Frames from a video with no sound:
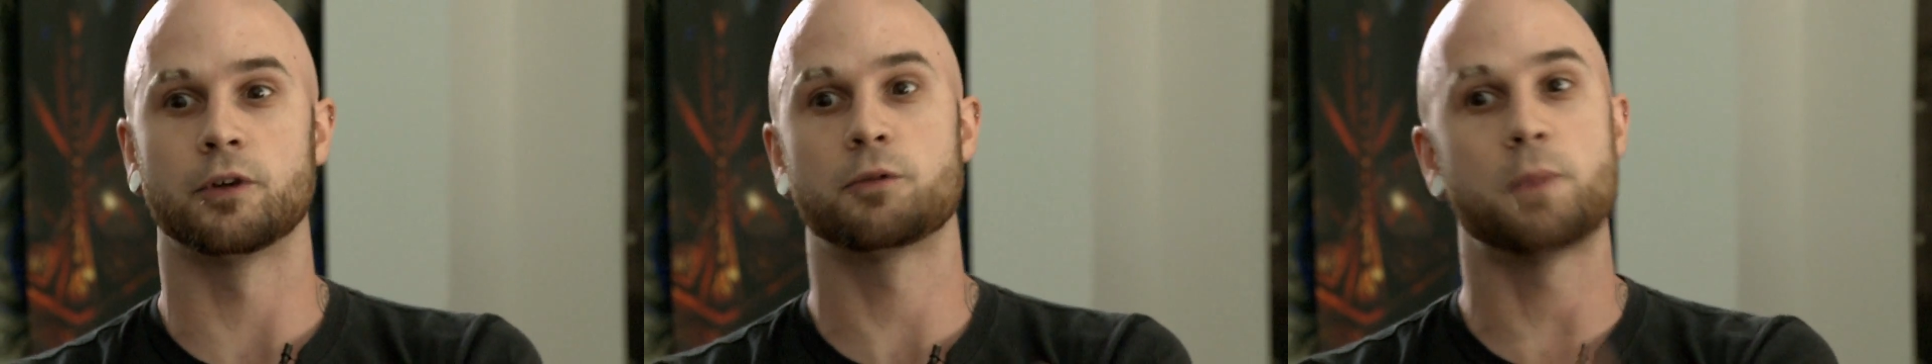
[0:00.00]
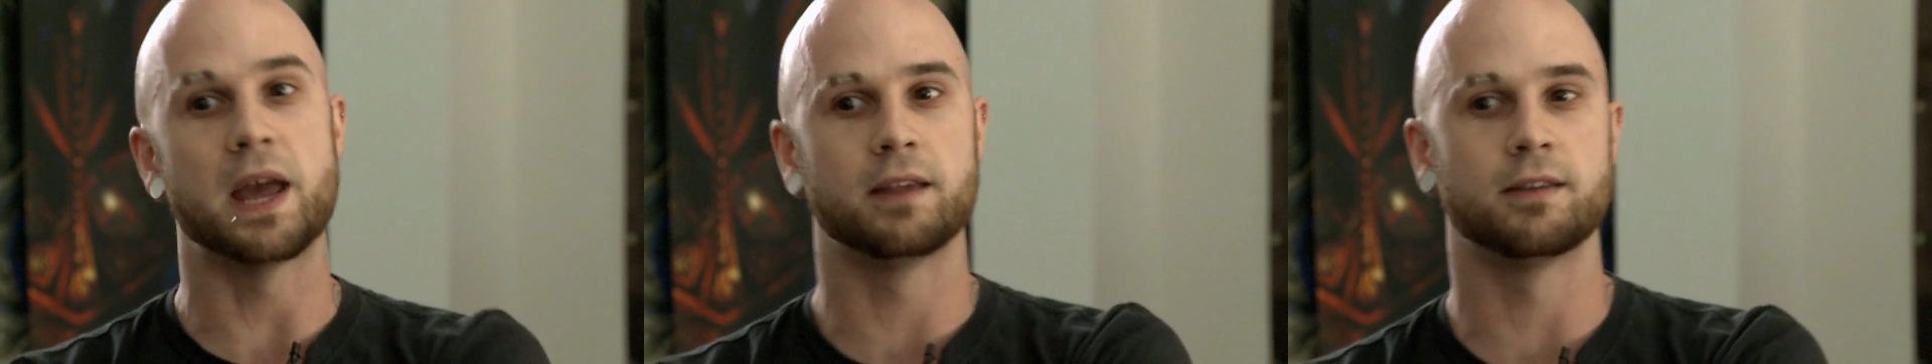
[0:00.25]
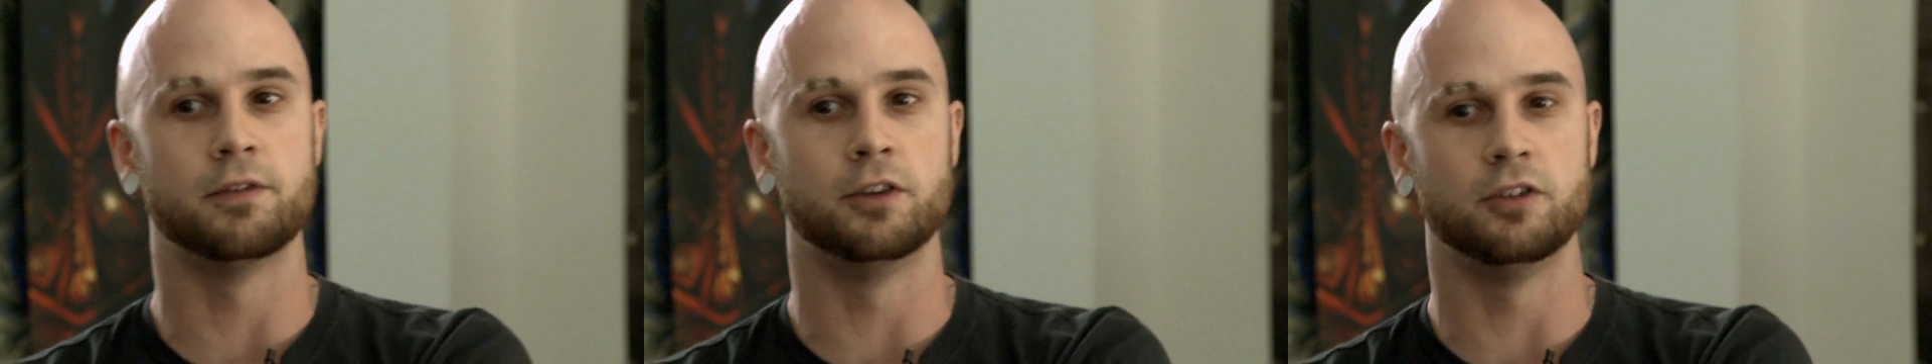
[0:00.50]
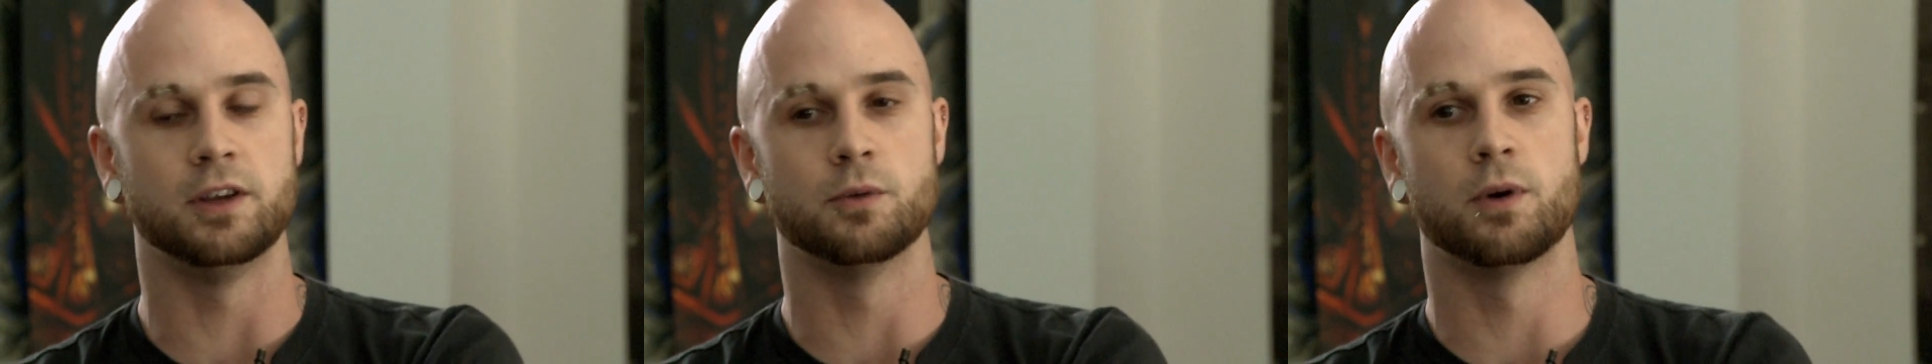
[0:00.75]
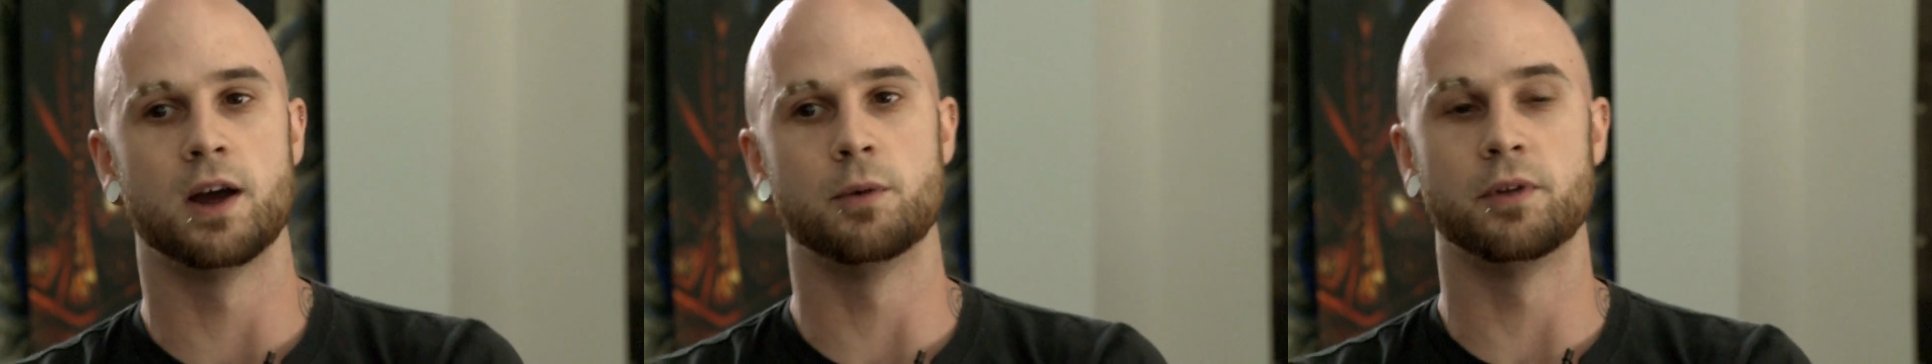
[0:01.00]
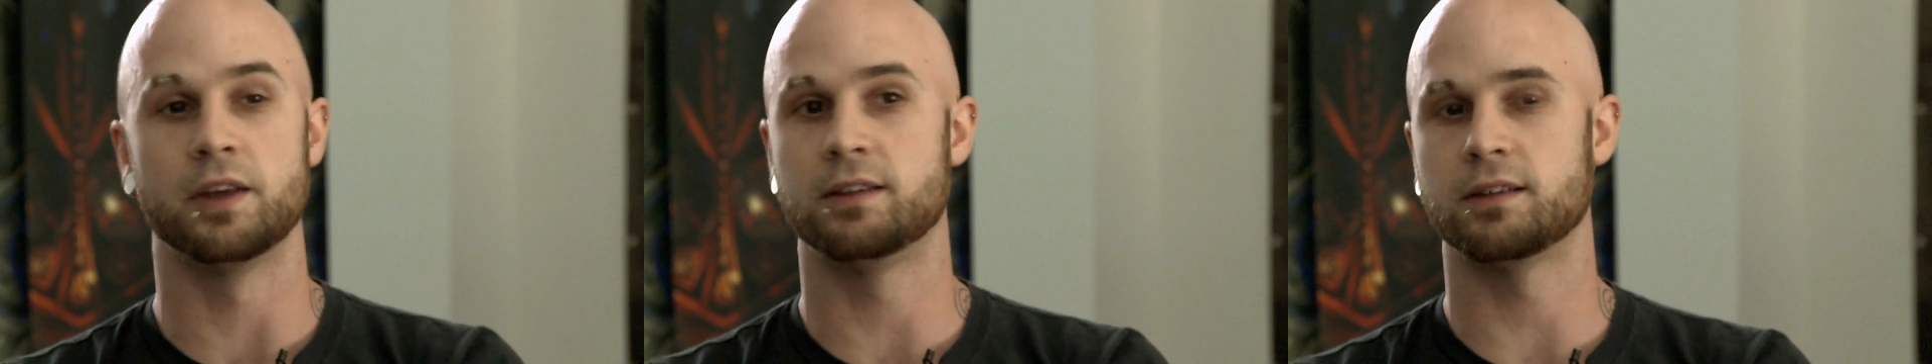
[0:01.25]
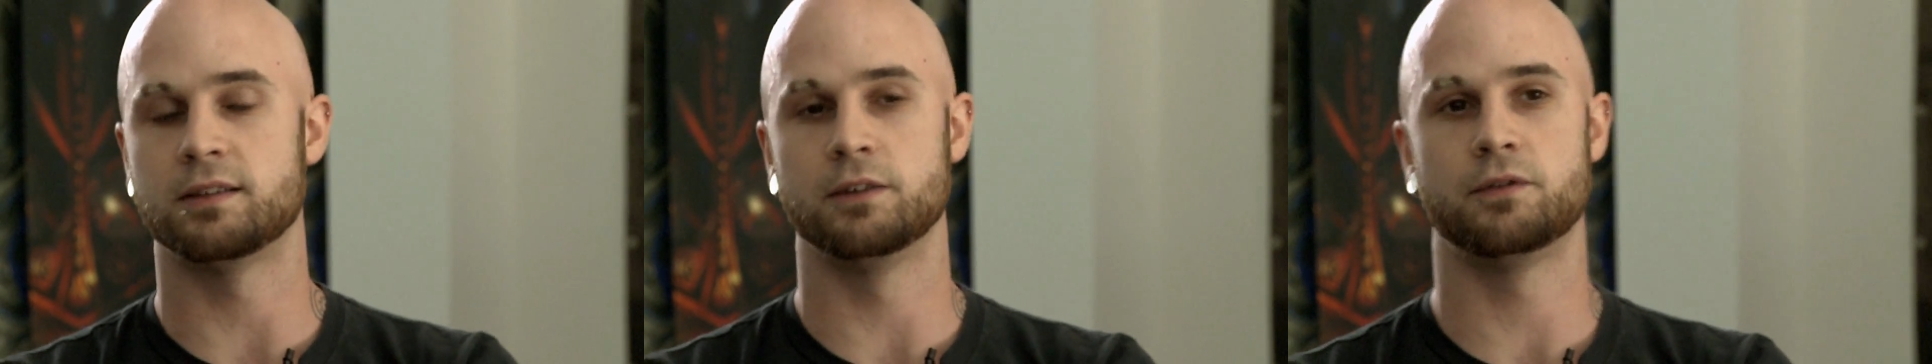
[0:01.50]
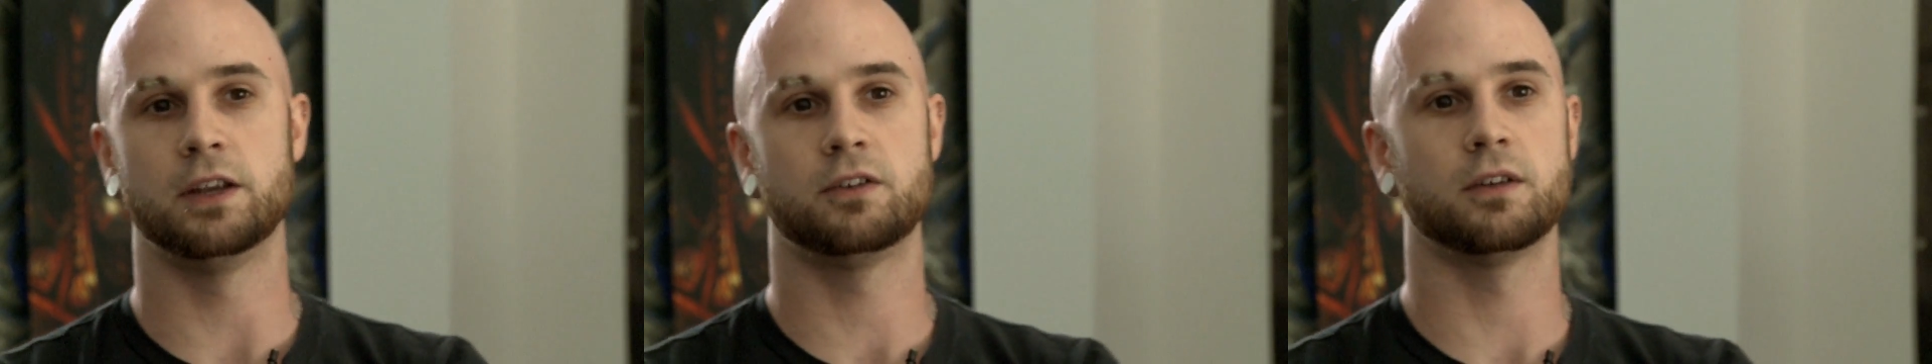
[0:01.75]
space in the GUI with existing
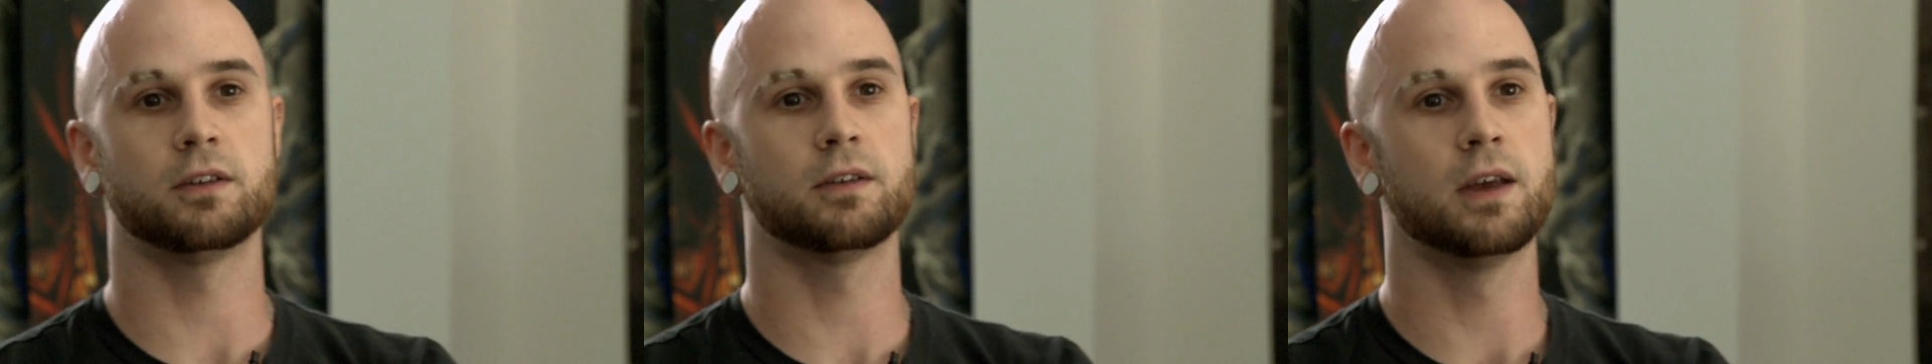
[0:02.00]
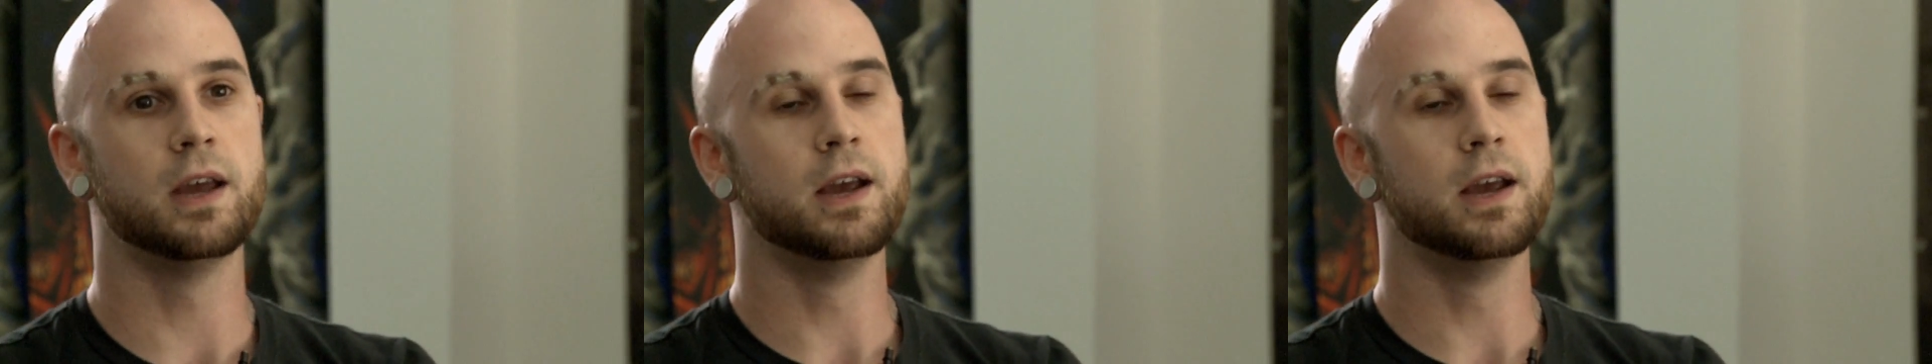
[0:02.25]
features.